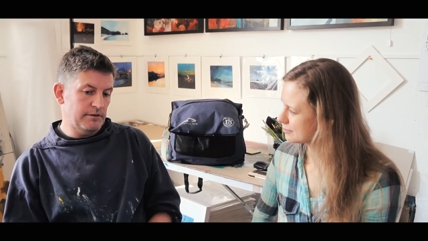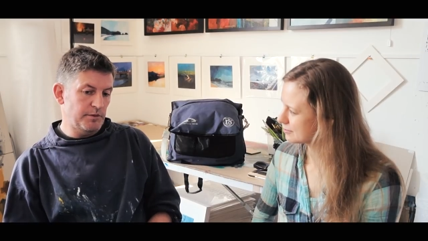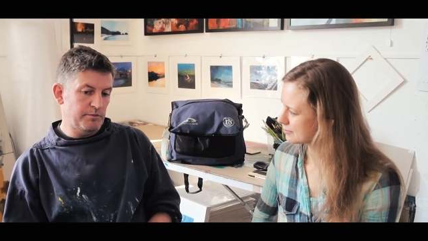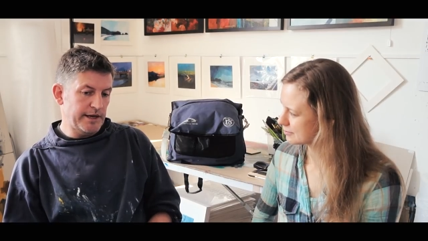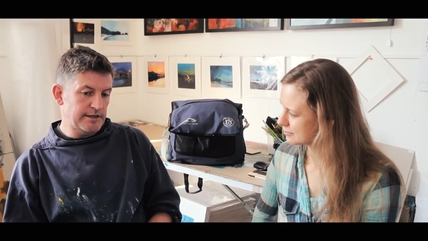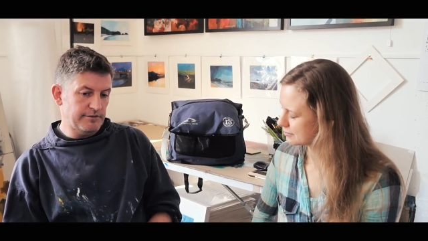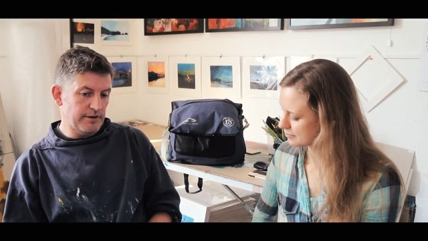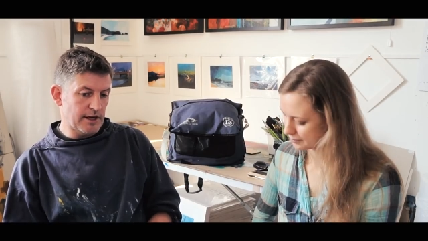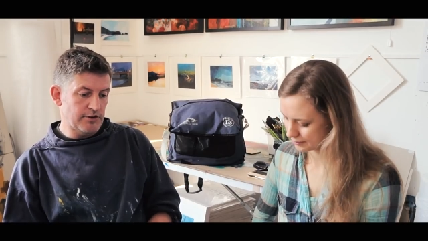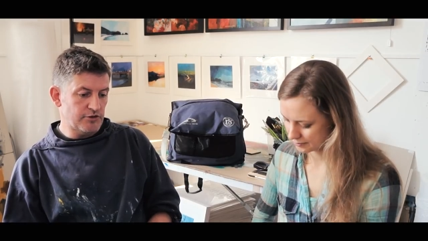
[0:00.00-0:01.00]
Speaker 1: you know, I've been
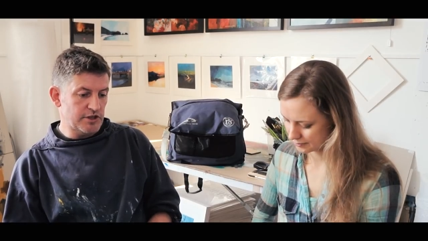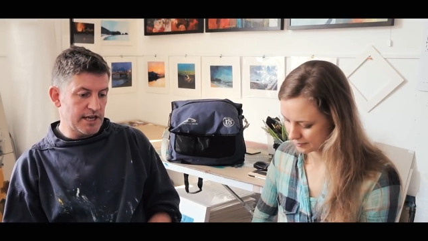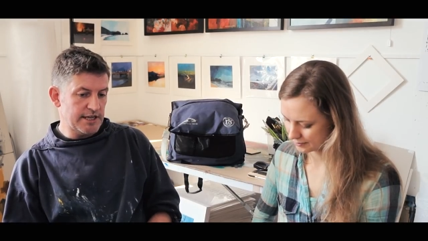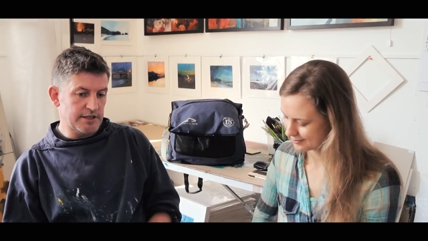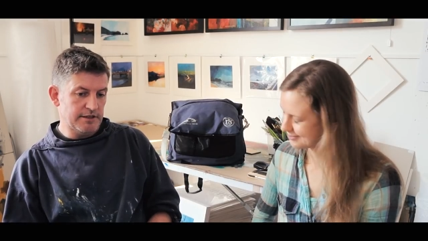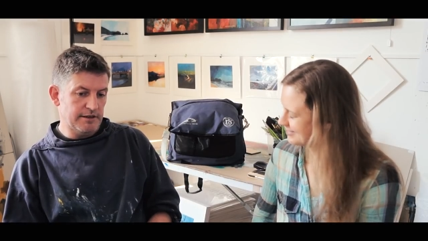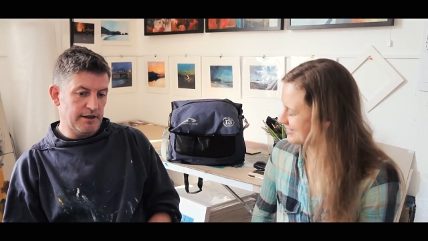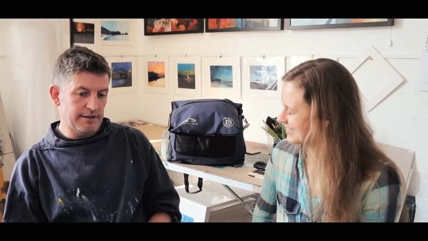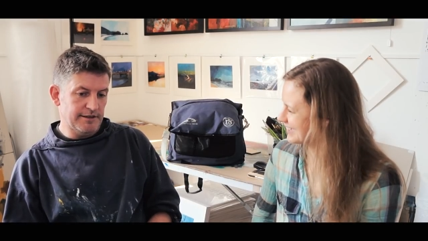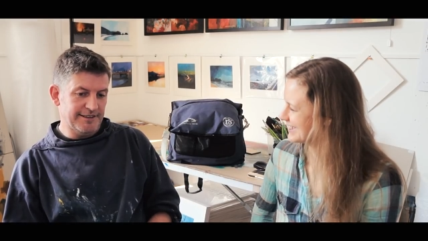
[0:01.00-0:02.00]
painting for like 100 years,
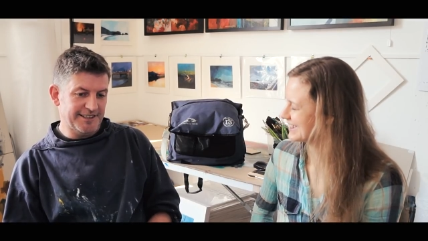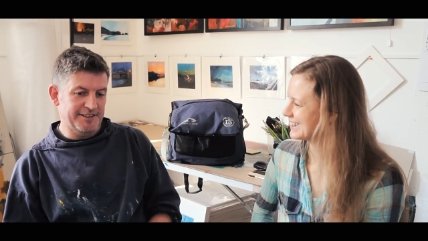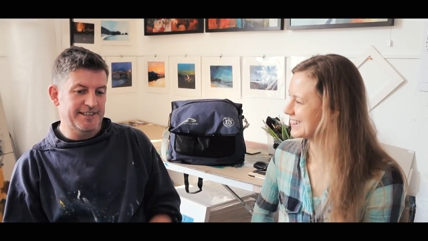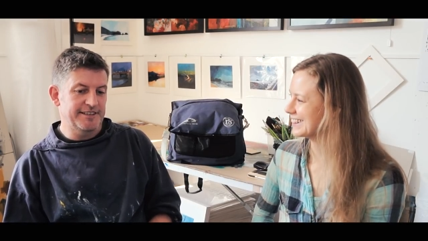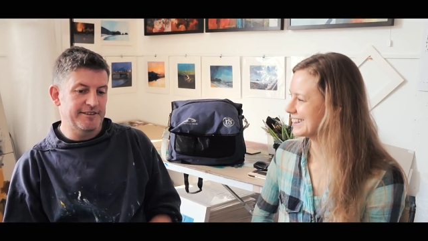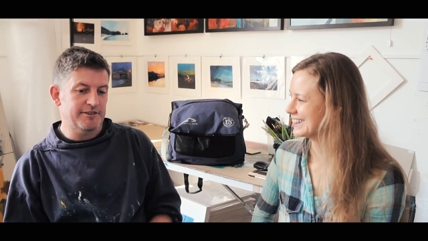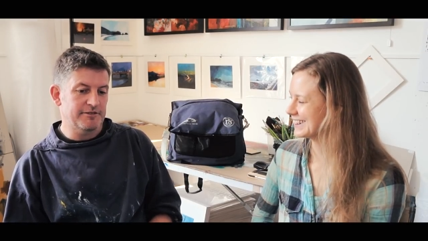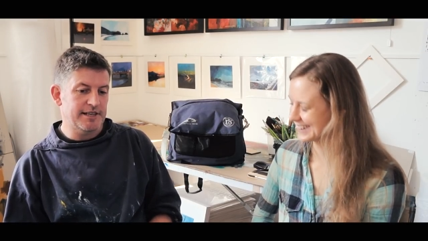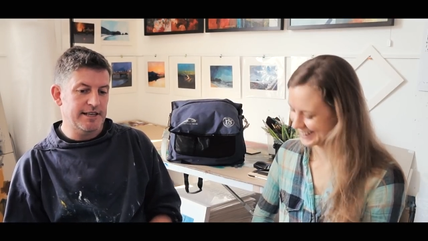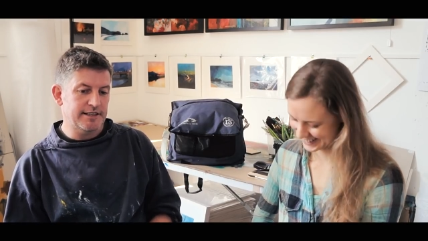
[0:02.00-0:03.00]
and, and so you
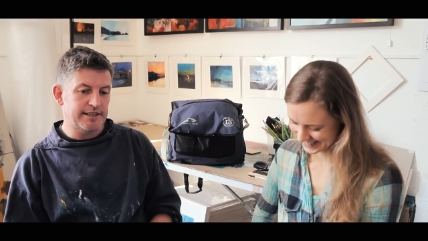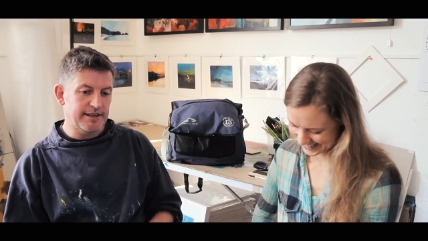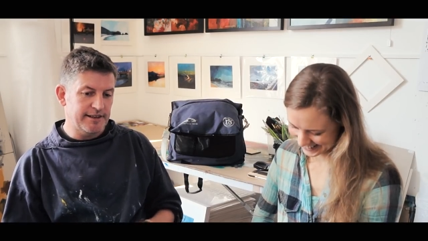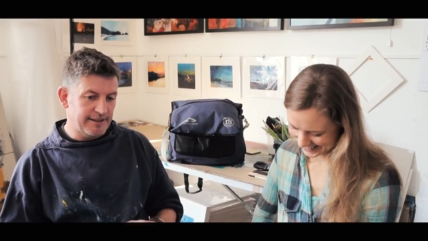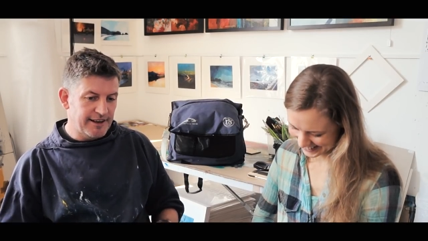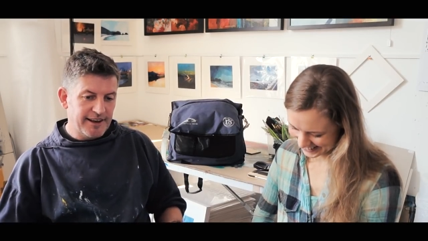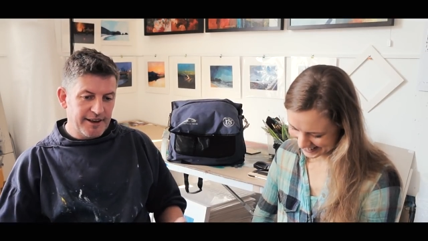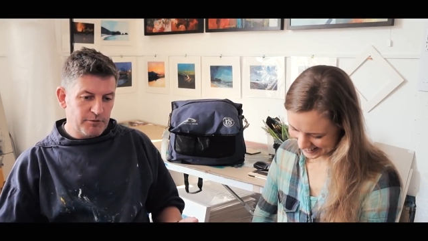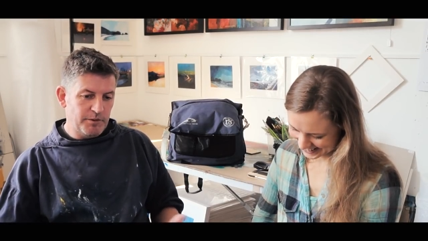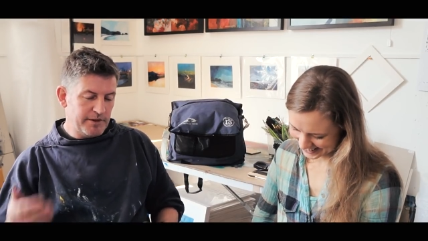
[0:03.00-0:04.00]
sort of tend to think,
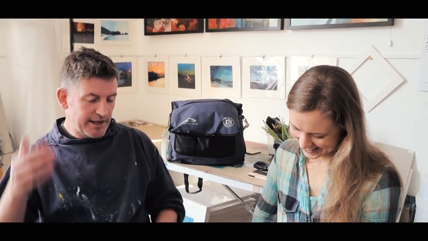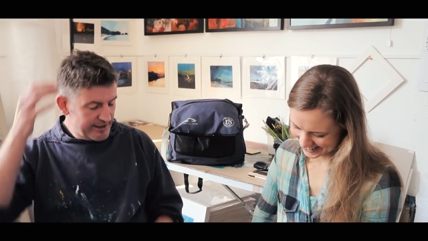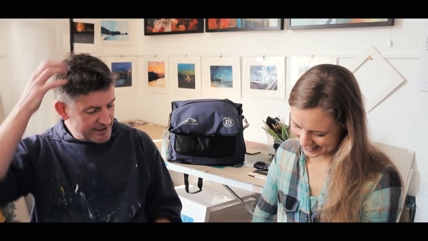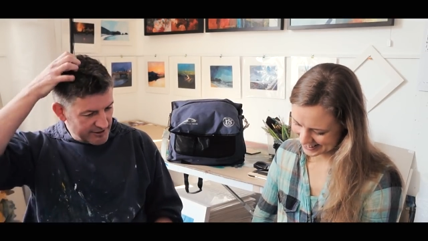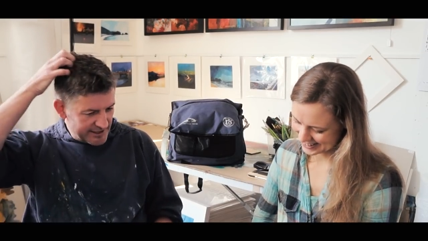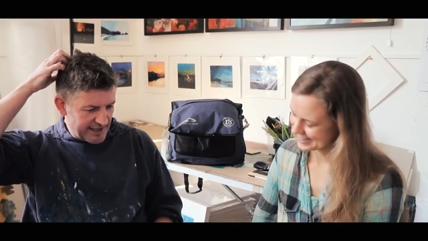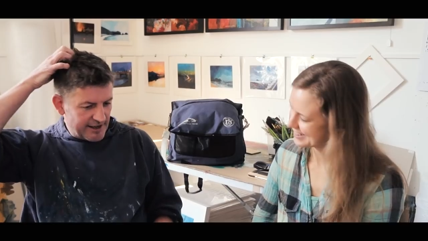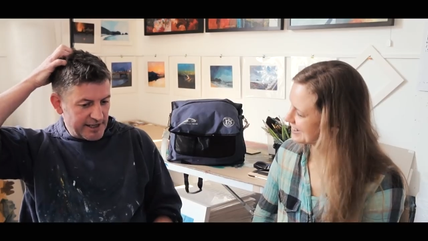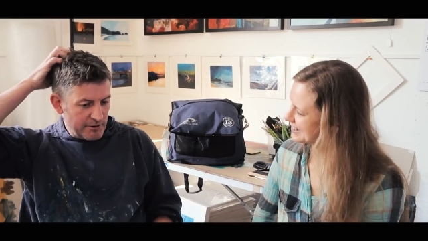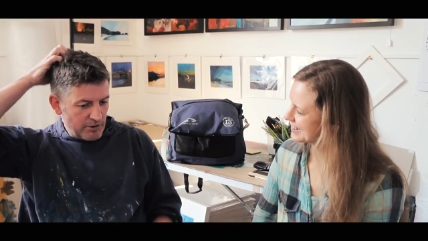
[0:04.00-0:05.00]
one minute you sort of
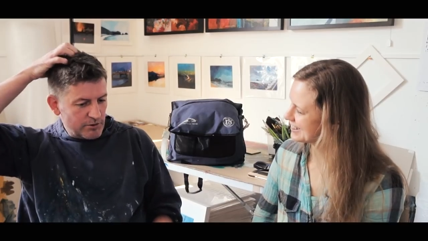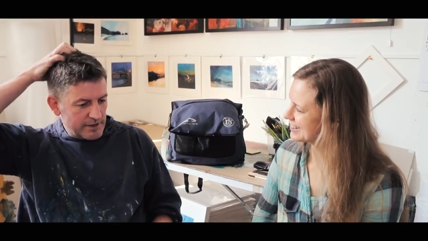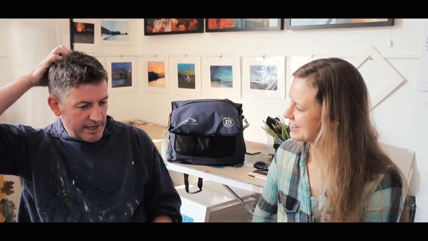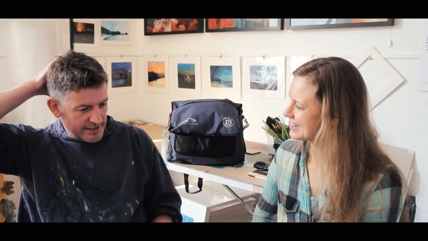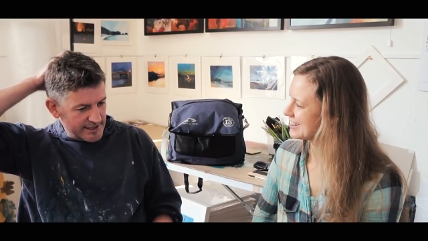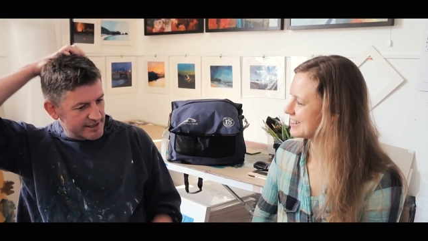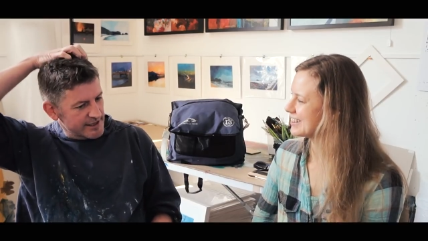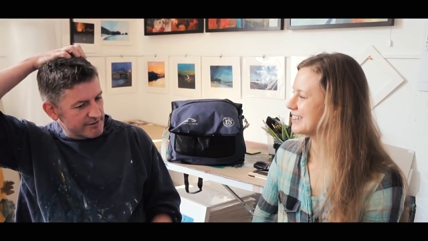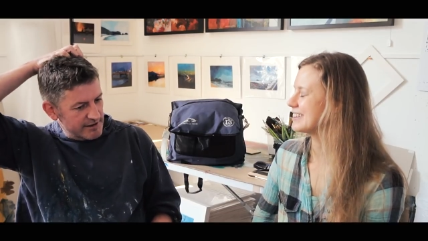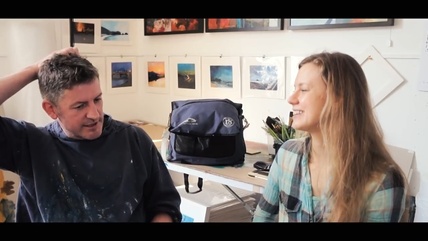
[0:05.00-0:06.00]
think, I know it all, and then
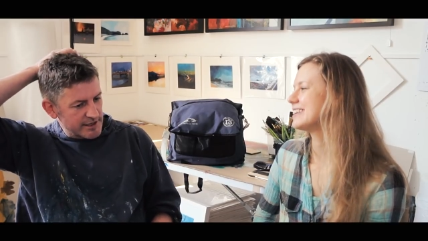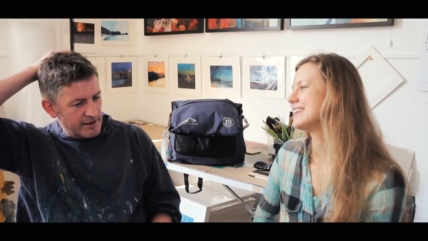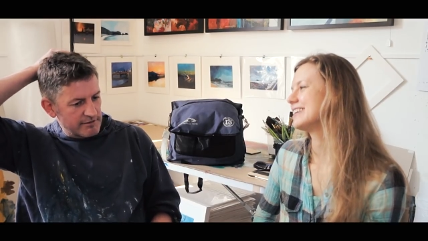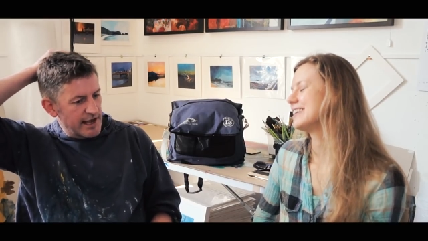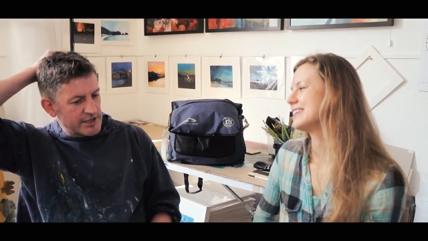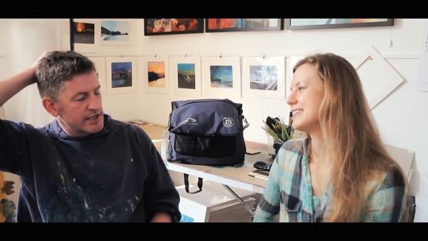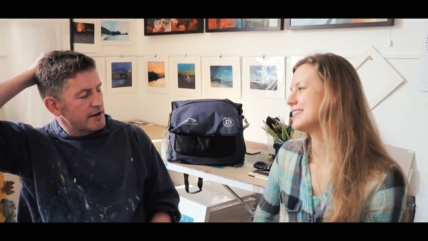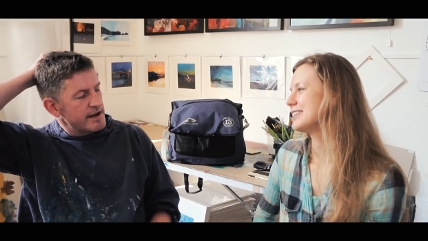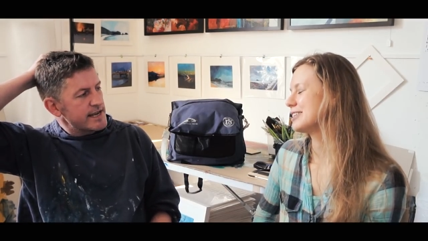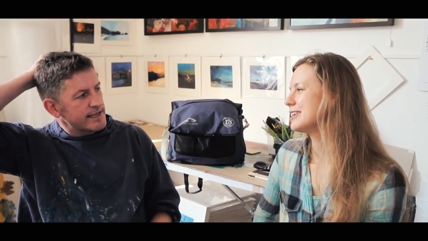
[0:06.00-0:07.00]
suddenly I realize I don't
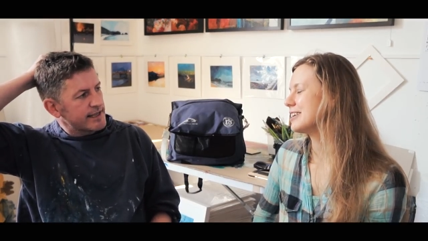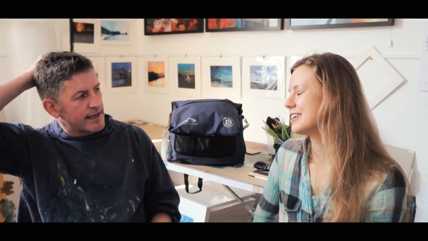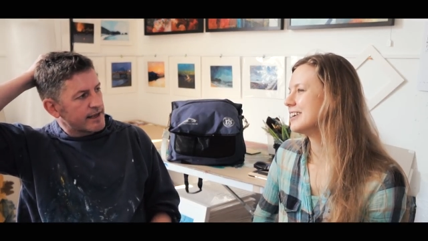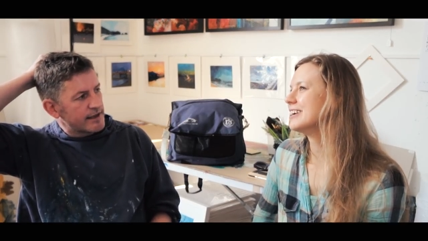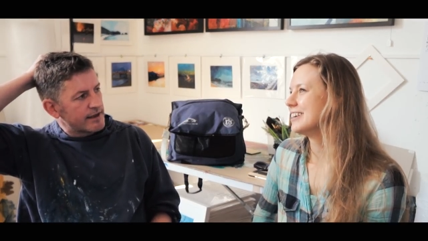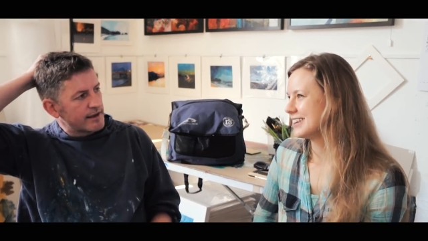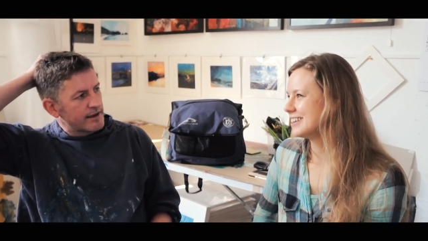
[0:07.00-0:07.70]
actually know anything.